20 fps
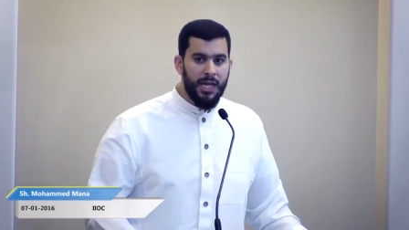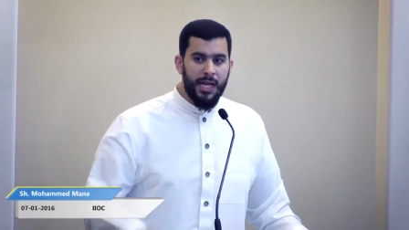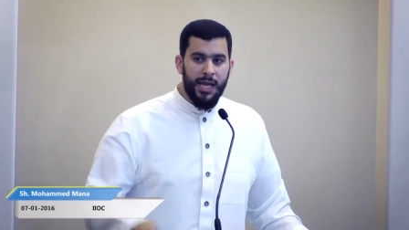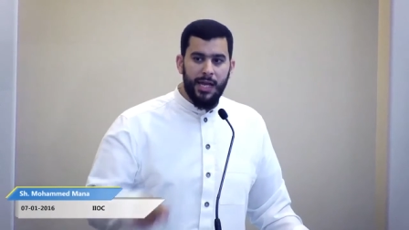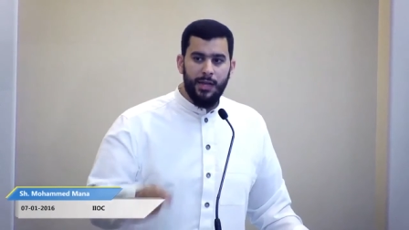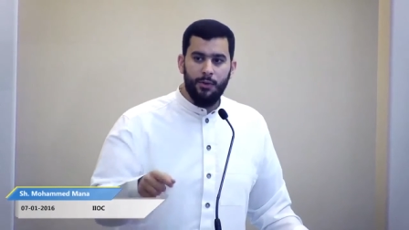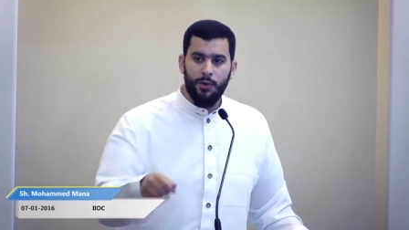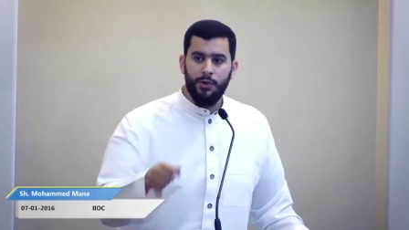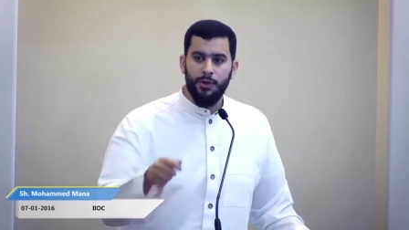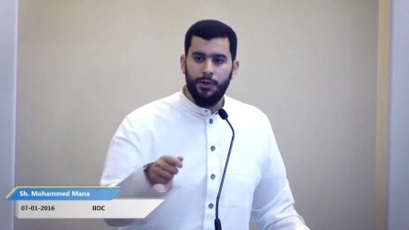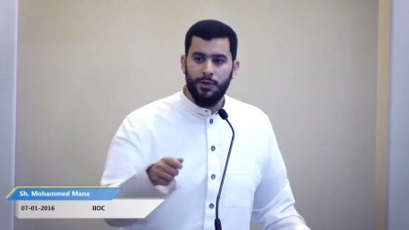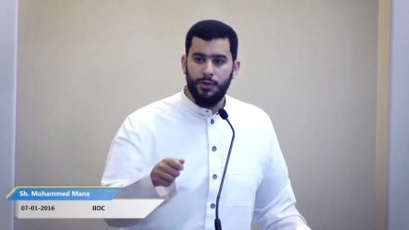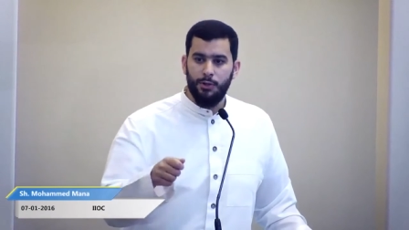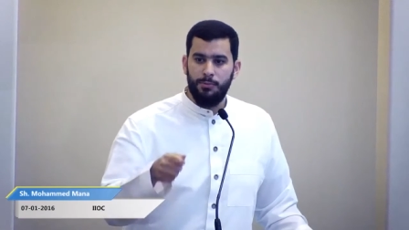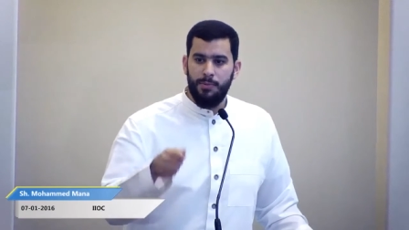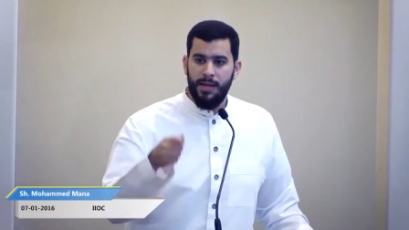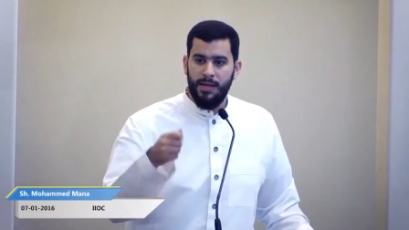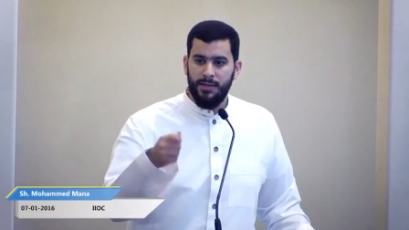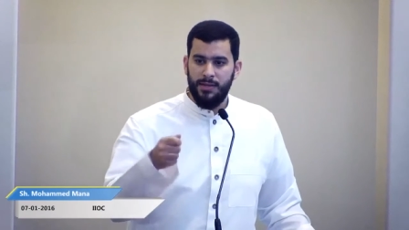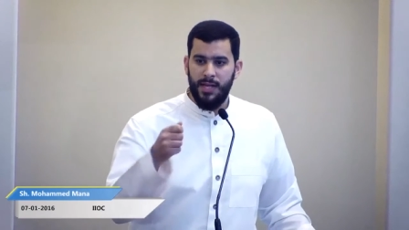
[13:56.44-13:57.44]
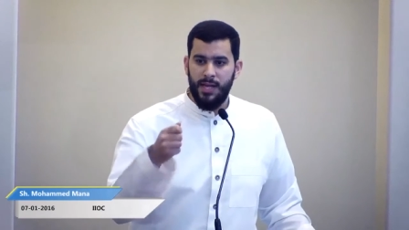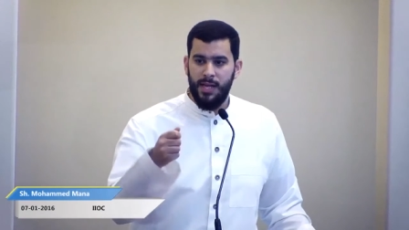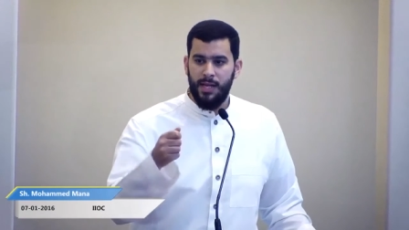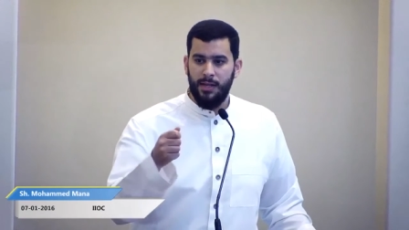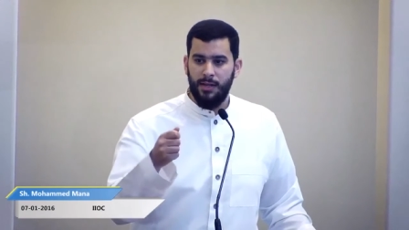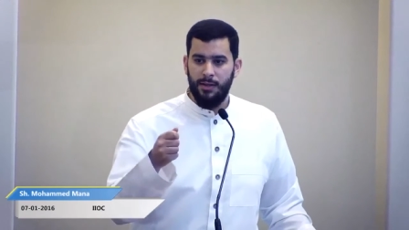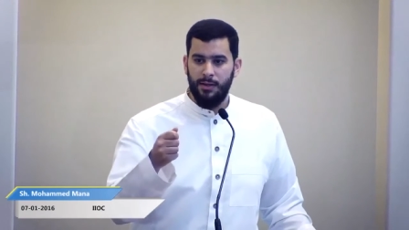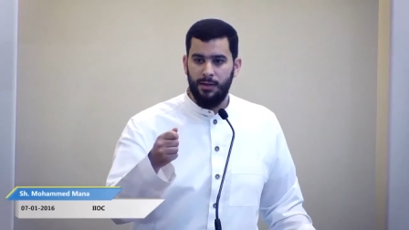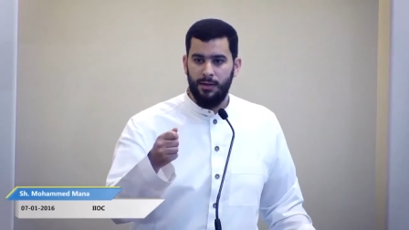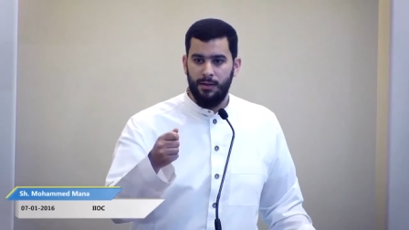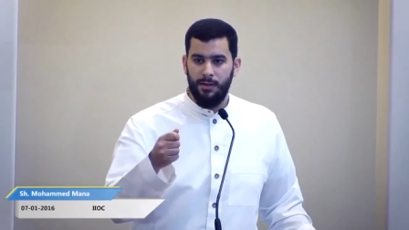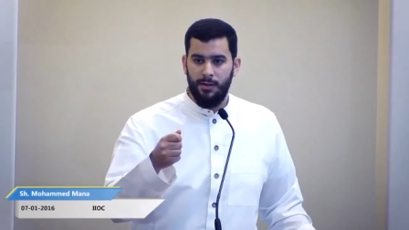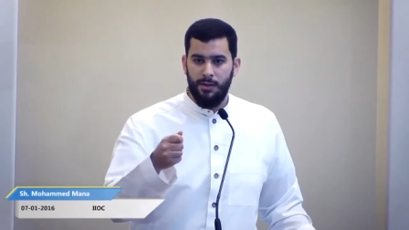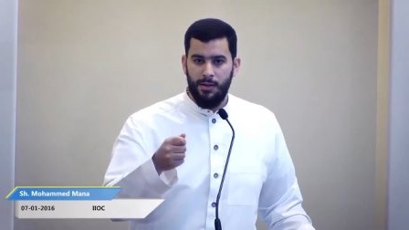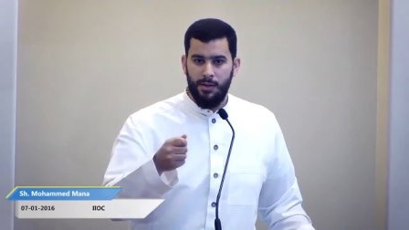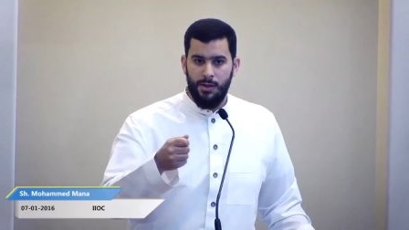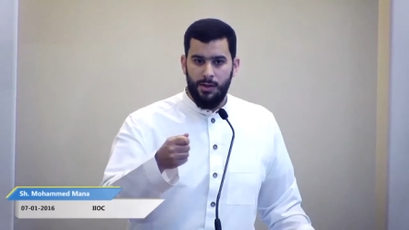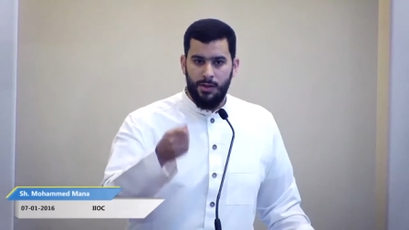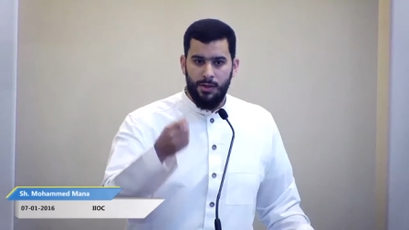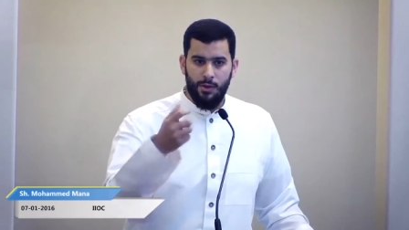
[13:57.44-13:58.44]
In order to maintain
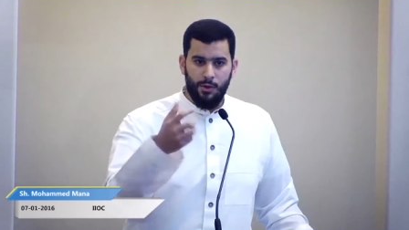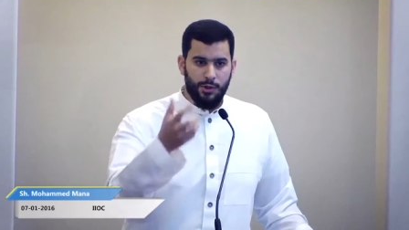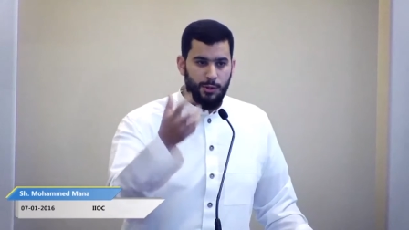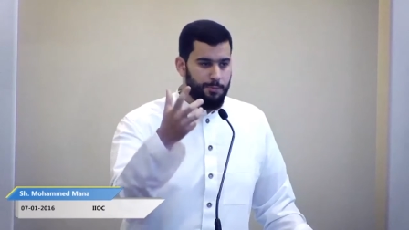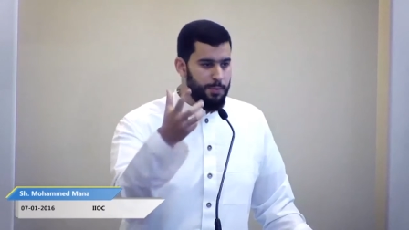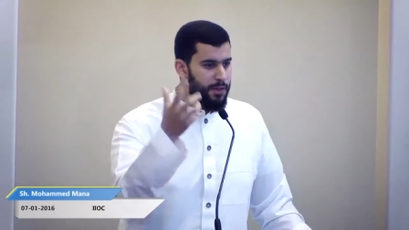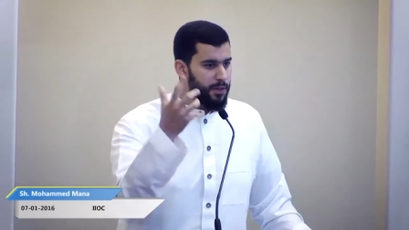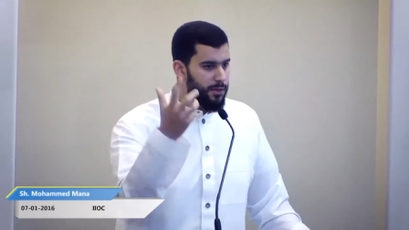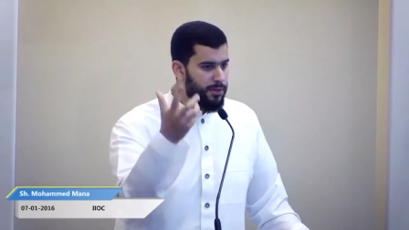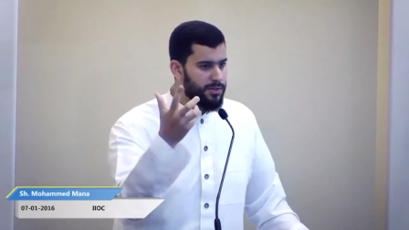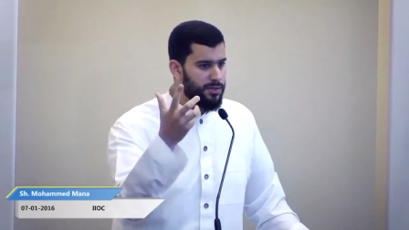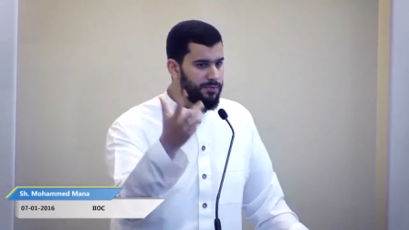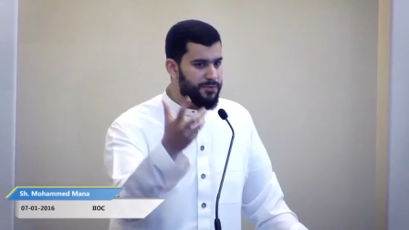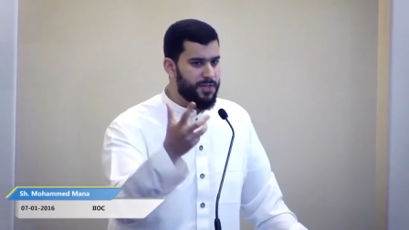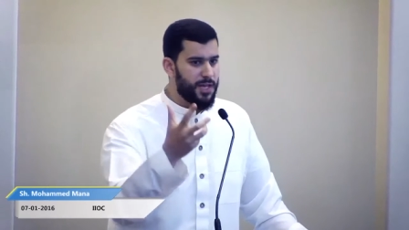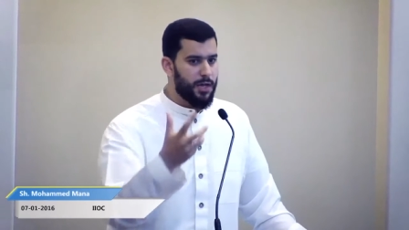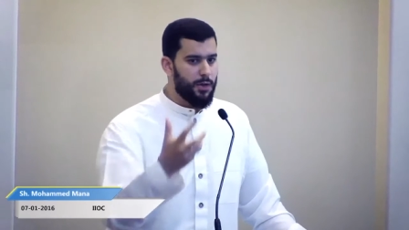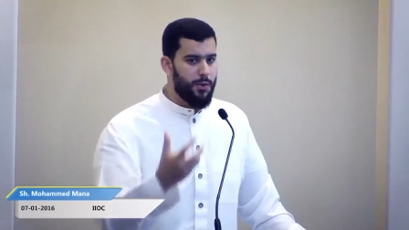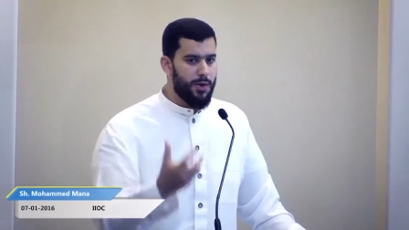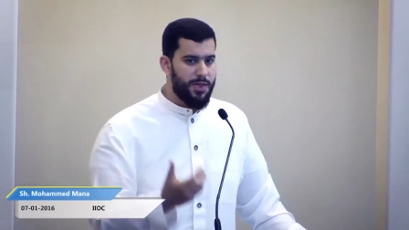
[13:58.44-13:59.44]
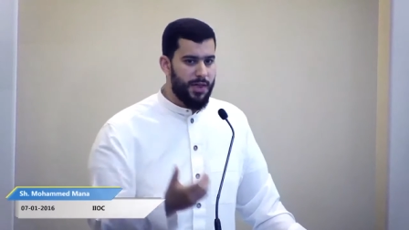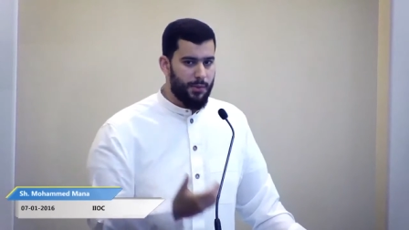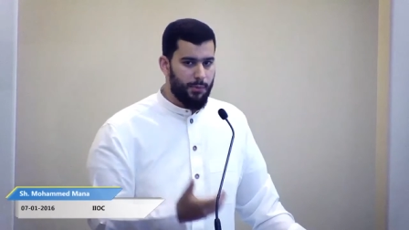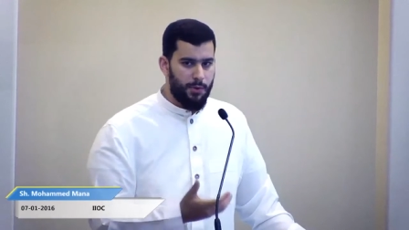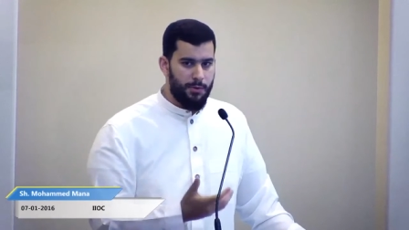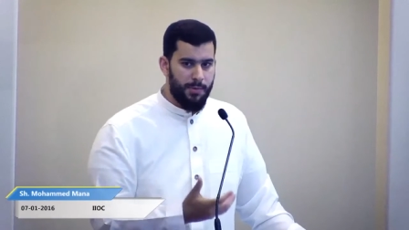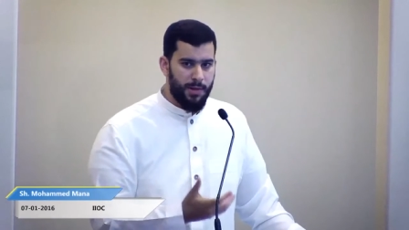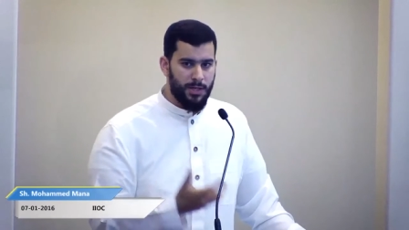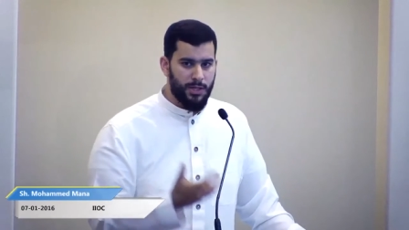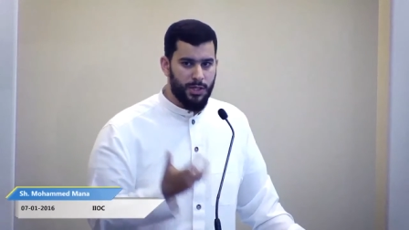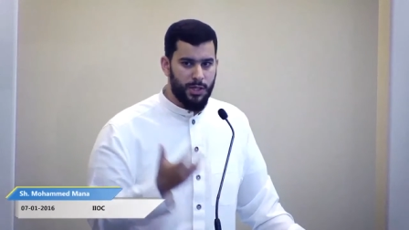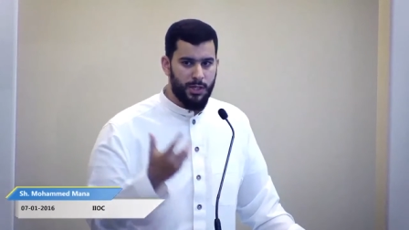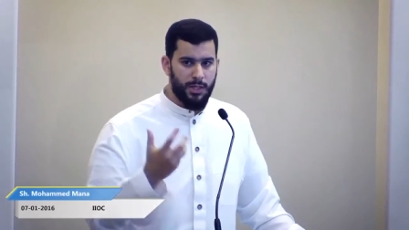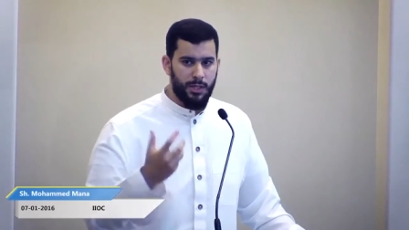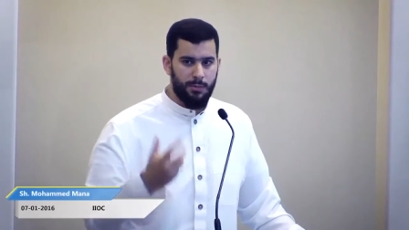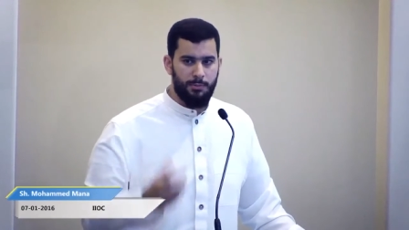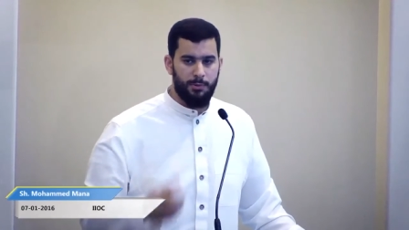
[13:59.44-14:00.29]
those pillars of taqwa that we mentioned,